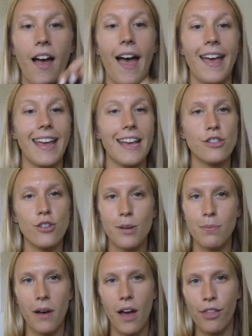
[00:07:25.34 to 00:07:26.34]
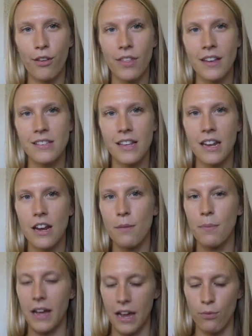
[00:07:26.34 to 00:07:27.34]
I guess you could put other things in here,
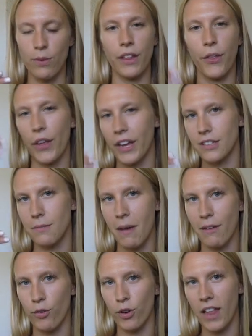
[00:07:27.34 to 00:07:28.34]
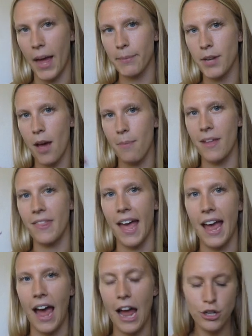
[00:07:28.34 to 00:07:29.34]
but I really think it's meant for a laptop, and
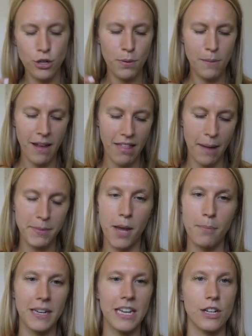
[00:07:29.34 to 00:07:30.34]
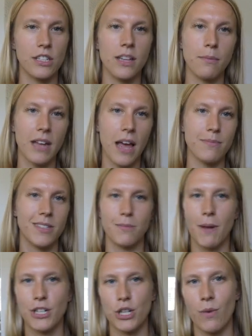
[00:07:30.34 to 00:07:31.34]
that I do put my laptop in here sometimes,
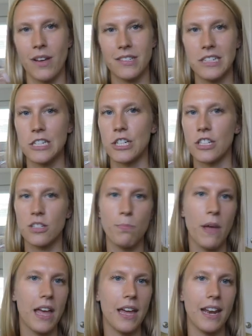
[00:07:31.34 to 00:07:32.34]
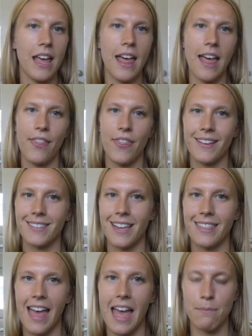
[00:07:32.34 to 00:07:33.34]
especially when I was teaching spin and things like
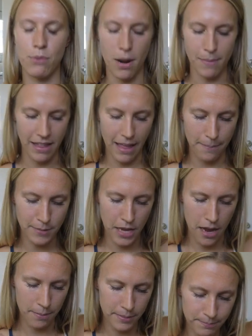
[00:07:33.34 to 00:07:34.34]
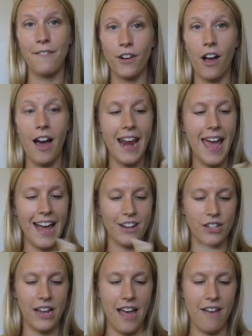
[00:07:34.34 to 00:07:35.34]
that and brought my laptop. Forgot I
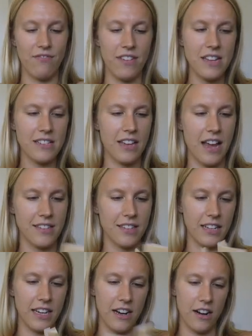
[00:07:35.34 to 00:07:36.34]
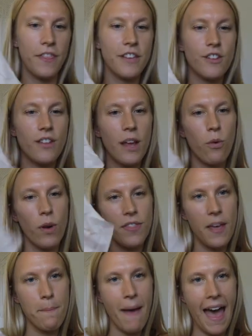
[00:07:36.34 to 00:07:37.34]
actually have these guys in here. These are like what
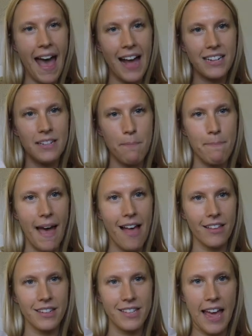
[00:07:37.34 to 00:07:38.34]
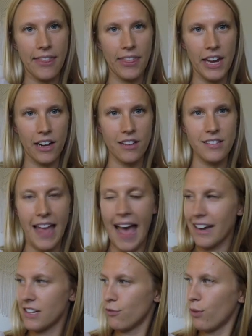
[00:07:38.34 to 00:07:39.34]
they packed Balance Athletica's
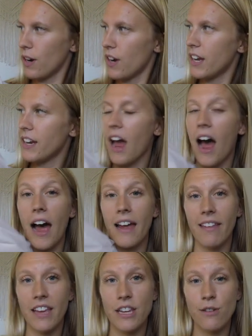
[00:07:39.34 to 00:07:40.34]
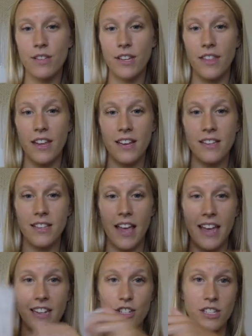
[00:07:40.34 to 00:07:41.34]
activewear in. I like using these
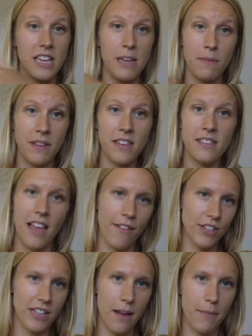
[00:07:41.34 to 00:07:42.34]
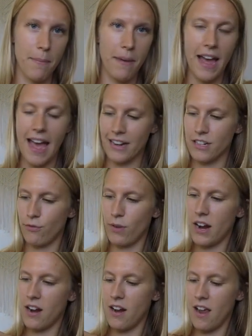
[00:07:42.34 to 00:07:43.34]
and just keeping these every time I buy activewear.